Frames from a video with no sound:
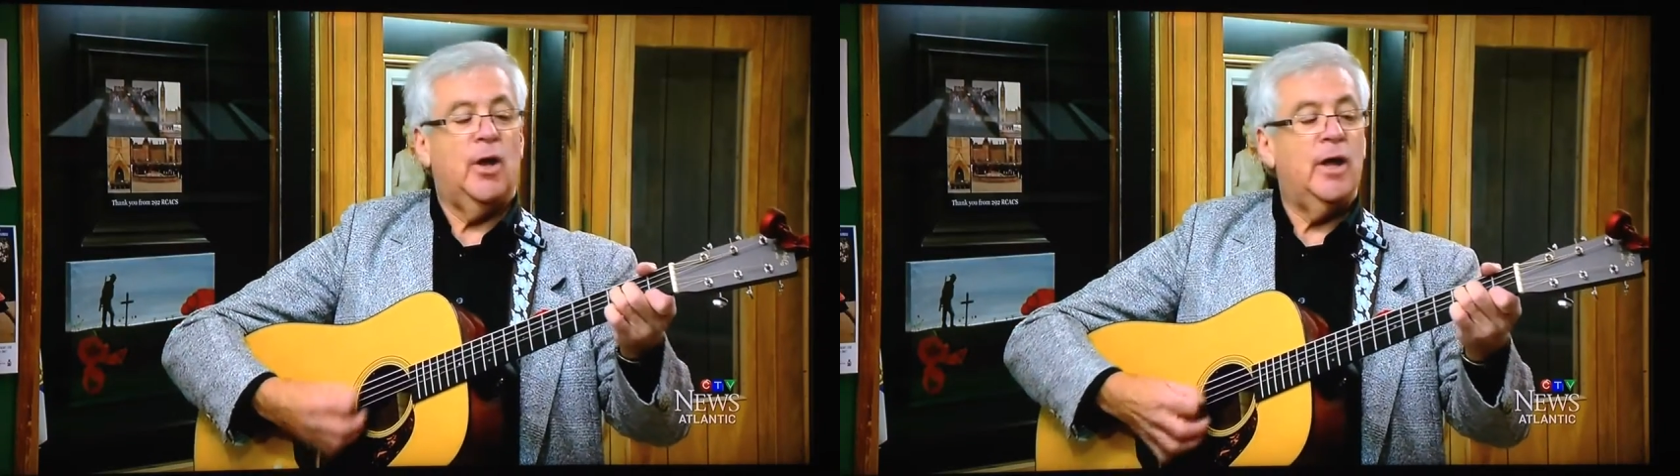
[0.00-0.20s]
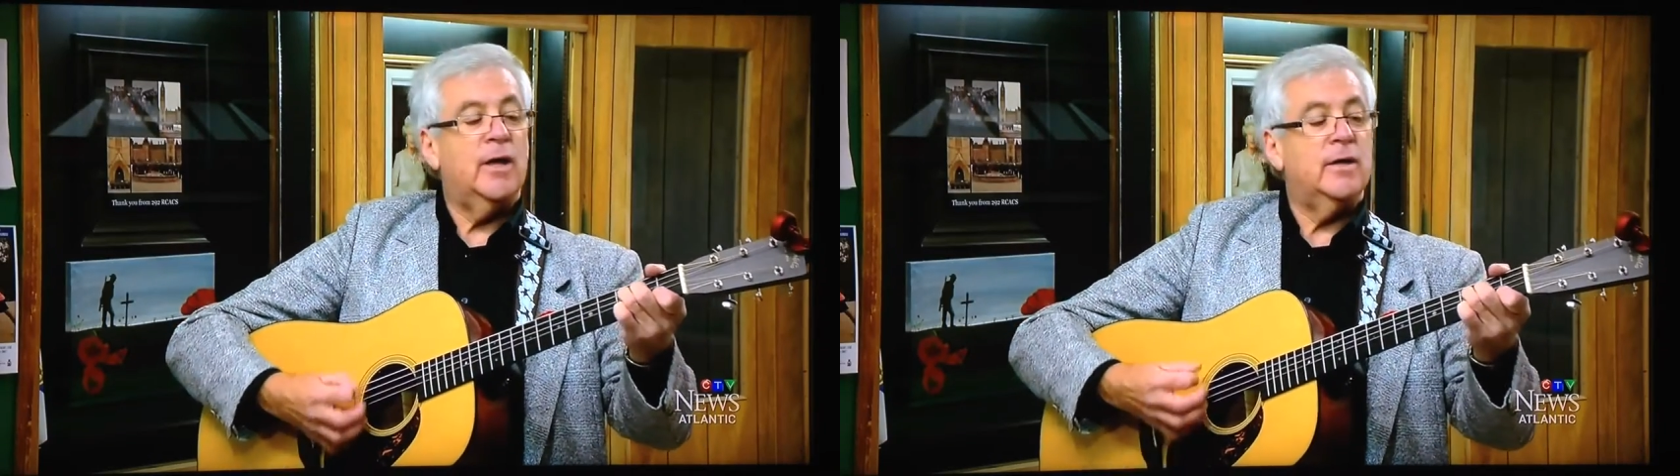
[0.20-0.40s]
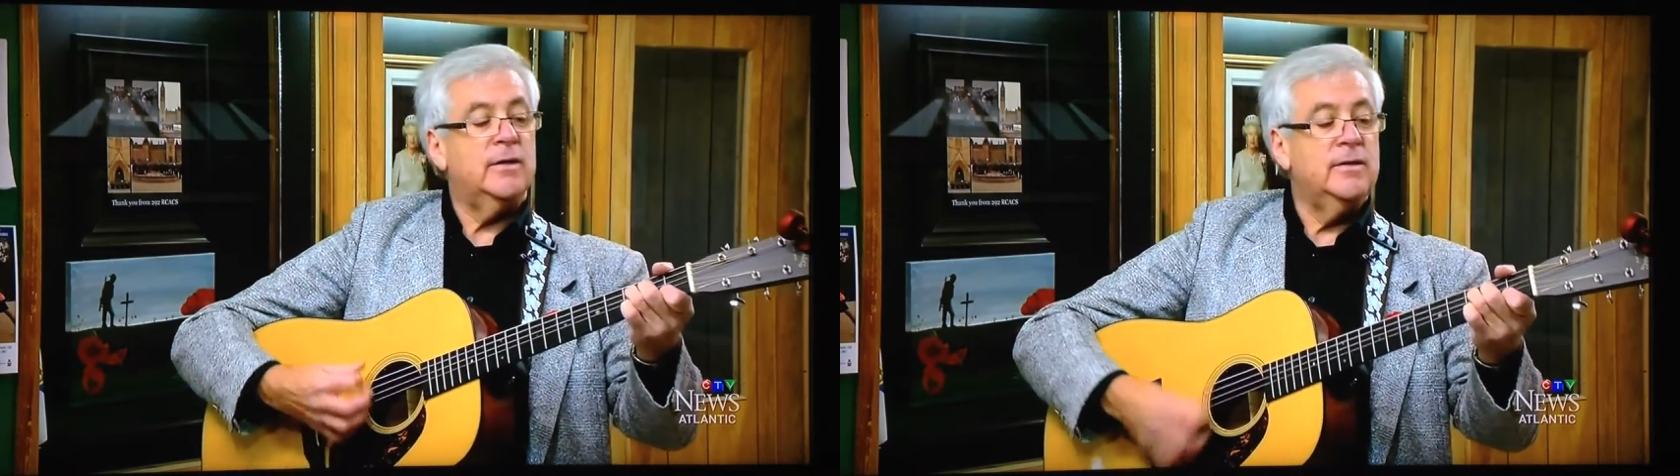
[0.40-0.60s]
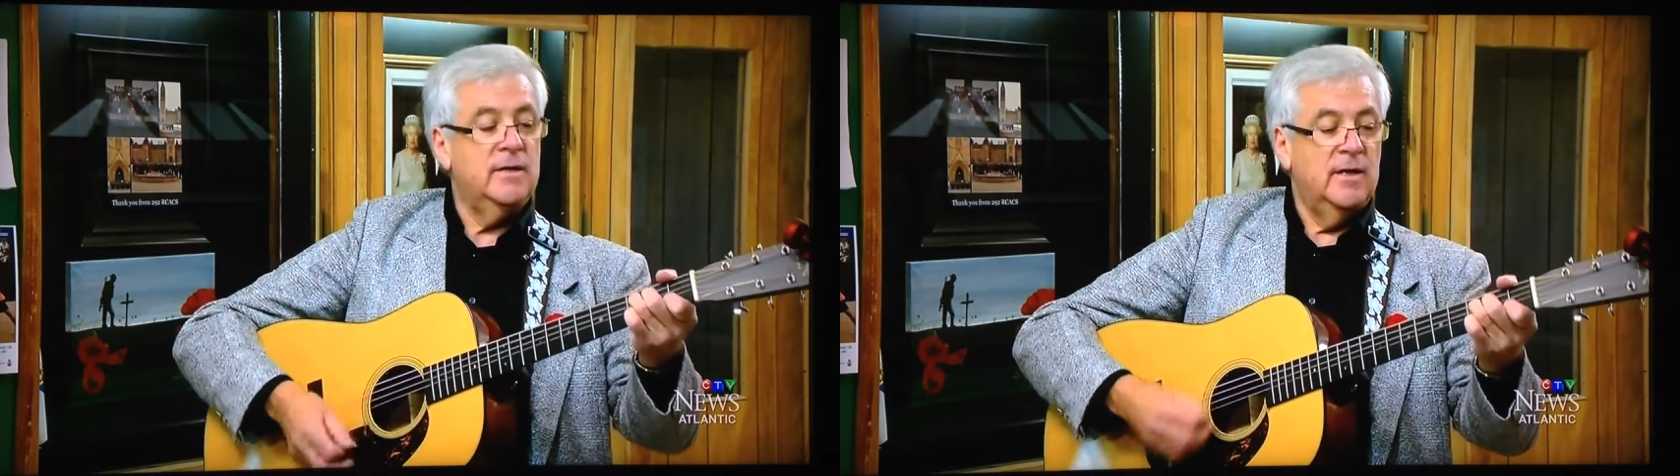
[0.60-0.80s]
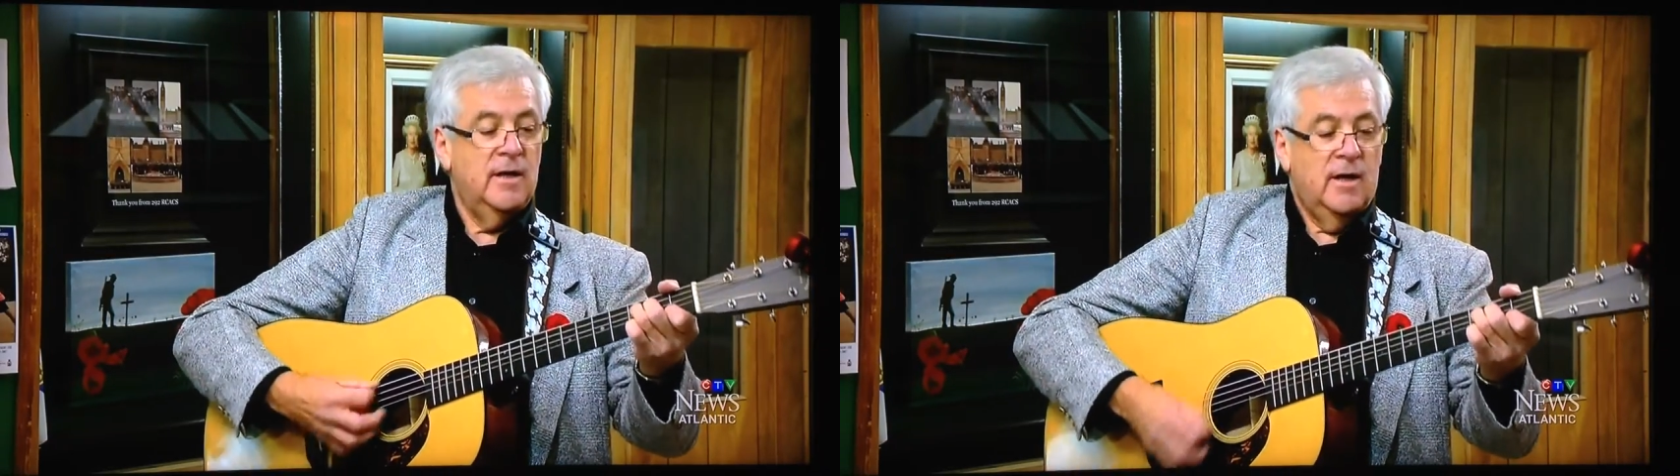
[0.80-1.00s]
played,
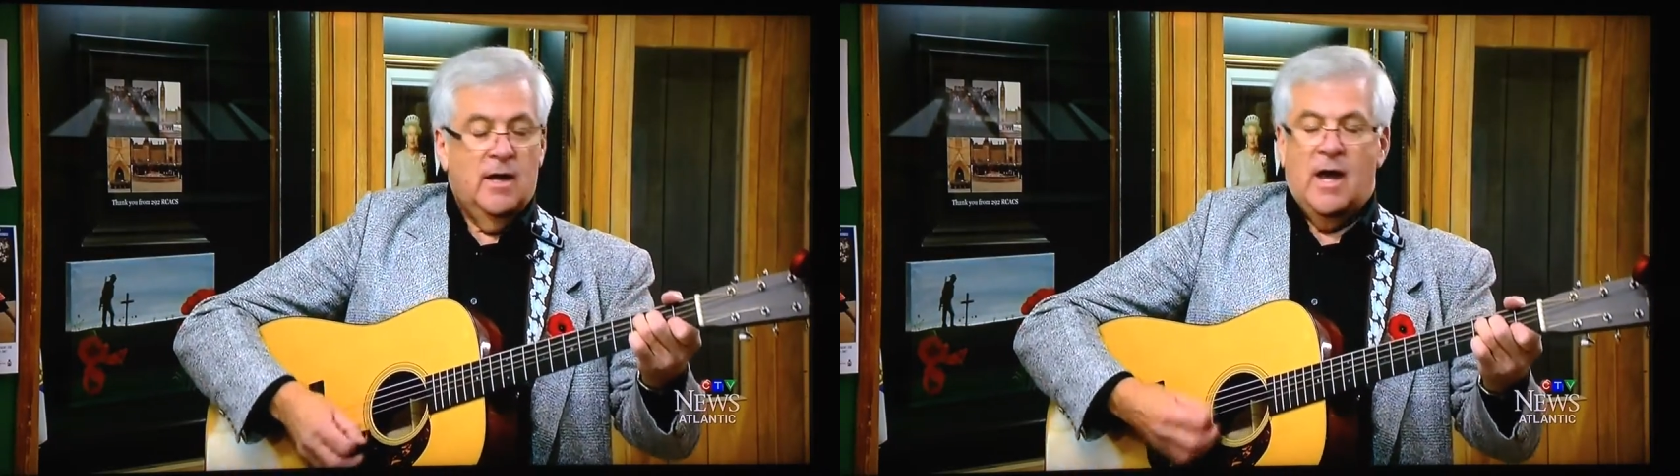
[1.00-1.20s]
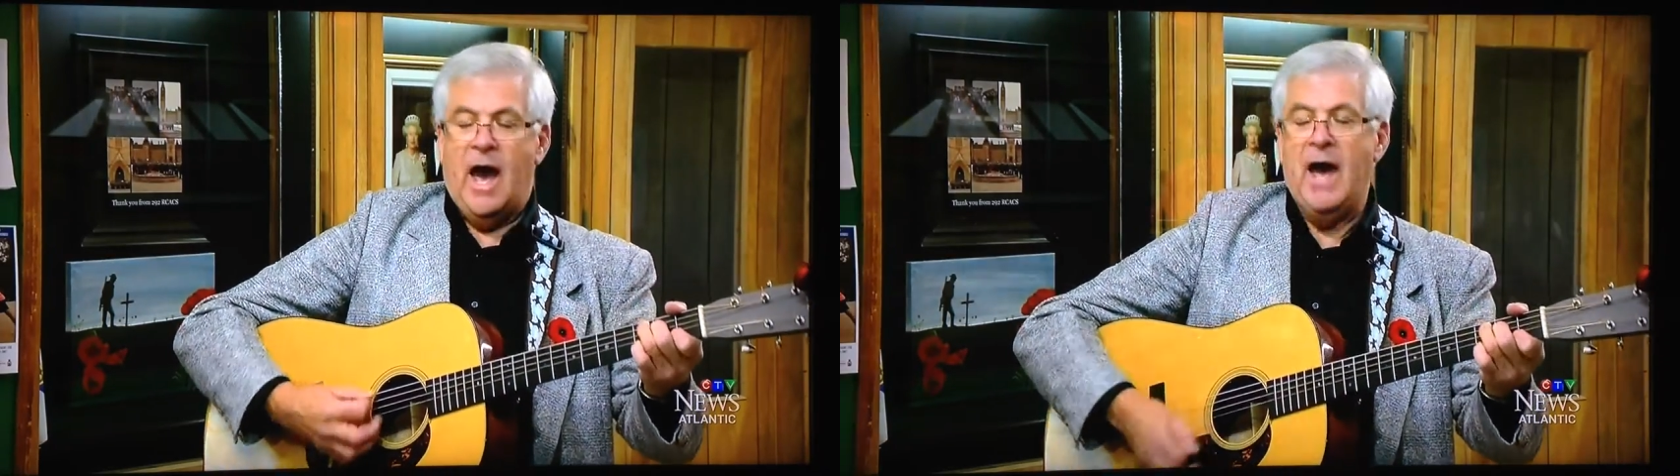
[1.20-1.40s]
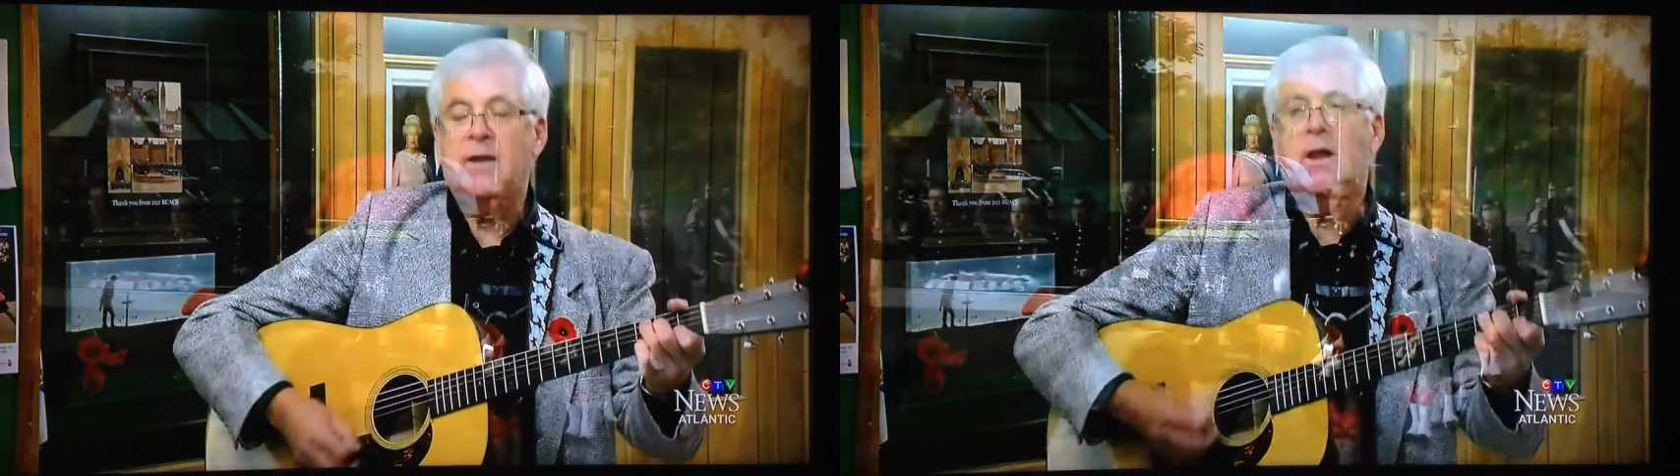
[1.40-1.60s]
an